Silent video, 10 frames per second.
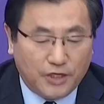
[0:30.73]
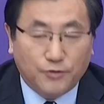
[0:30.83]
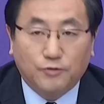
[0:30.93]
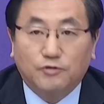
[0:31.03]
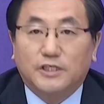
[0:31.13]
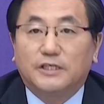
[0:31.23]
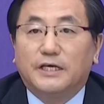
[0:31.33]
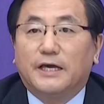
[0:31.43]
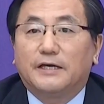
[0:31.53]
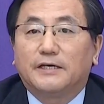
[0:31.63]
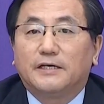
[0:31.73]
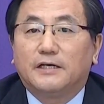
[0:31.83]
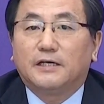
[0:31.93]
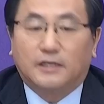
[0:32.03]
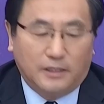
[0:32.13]
Tourist
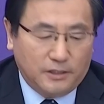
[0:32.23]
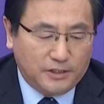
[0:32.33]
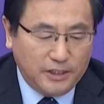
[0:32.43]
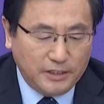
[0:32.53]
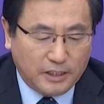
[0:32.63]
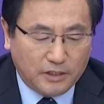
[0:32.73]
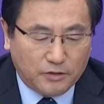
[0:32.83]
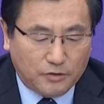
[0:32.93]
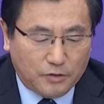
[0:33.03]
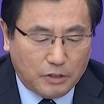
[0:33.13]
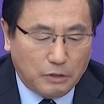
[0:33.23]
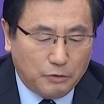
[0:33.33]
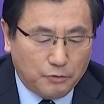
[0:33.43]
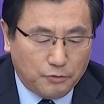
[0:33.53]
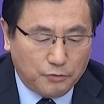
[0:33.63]
agencies and online
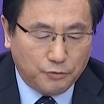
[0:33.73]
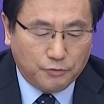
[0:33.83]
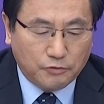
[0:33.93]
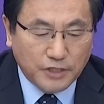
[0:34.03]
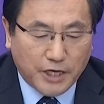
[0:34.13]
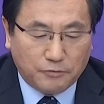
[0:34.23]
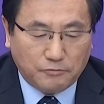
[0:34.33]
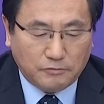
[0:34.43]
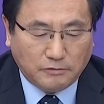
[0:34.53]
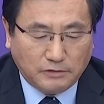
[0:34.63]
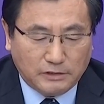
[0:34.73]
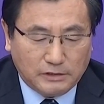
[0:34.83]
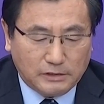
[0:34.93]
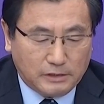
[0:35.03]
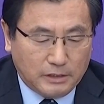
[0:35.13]
tourist agencies
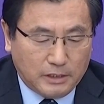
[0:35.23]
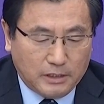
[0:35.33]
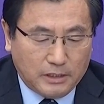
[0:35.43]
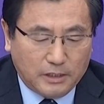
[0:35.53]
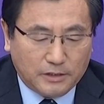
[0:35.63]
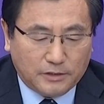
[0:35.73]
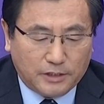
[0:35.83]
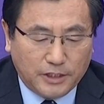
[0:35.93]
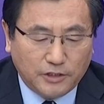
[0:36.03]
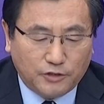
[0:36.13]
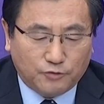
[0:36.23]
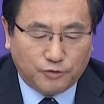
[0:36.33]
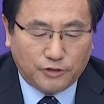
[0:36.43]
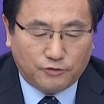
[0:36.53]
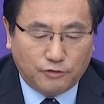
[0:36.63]
have suspended their
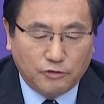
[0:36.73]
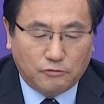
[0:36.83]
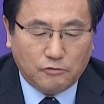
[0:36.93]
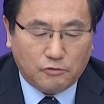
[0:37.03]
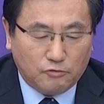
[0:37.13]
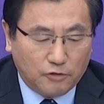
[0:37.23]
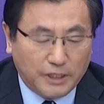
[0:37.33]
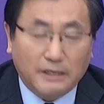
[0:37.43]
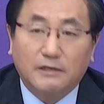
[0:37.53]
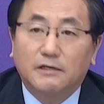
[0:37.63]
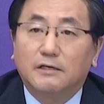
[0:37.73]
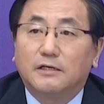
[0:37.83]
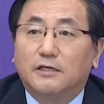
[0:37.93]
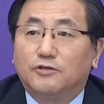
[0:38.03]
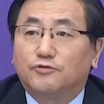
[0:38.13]
businesses.
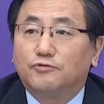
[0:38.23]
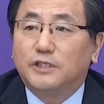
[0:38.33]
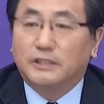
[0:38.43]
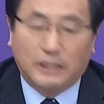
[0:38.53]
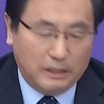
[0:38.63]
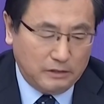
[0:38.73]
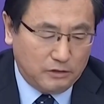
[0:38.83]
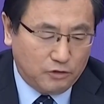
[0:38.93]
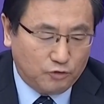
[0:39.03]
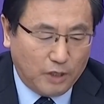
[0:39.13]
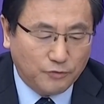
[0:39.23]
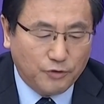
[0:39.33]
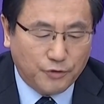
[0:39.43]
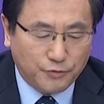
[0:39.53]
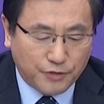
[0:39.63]
Domestic and
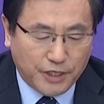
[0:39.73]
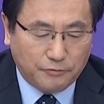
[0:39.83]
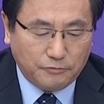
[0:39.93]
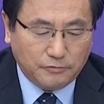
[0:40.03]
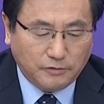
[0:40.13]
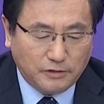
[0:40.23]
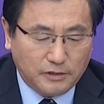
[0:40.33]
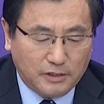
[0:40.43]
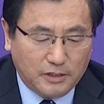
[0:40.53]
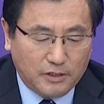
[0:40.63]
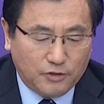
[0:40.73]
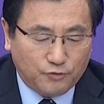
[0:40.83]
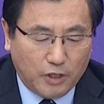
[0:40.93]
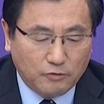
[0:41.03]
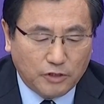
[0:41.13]
international inbound and
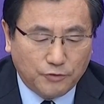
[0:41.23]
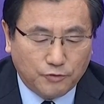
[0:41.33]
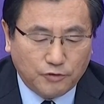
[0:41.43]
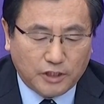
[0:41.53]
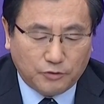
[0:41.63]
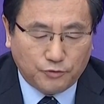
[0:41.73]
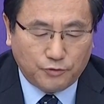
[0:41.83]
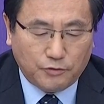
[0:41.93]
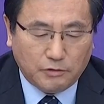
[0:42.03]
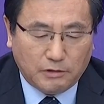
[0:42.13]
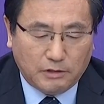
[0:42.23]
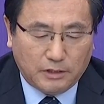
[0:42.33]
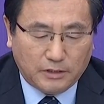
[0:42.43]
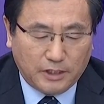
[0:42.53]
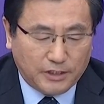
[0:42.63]
outbound tourism
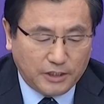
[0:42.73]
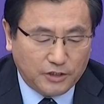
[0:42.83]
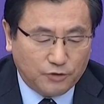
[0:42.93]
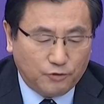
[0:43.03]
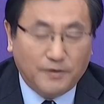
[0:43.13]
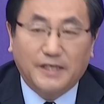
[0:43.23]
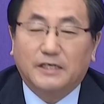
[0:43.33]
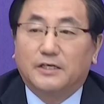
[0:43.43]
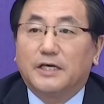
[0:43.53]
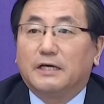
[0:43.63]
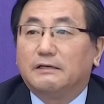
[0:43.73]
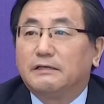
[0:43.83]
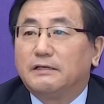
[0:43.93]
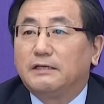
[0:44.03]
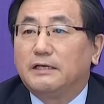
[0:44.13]
activities have been
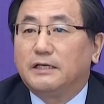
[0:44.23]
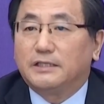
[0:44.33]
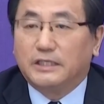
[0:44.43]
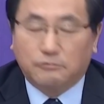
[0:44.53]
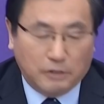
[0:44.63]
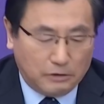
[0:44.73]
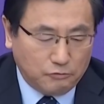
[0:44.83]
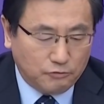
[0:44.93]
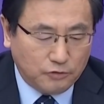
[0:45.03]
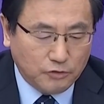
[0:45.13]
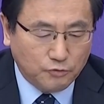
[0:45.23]
suspended, and the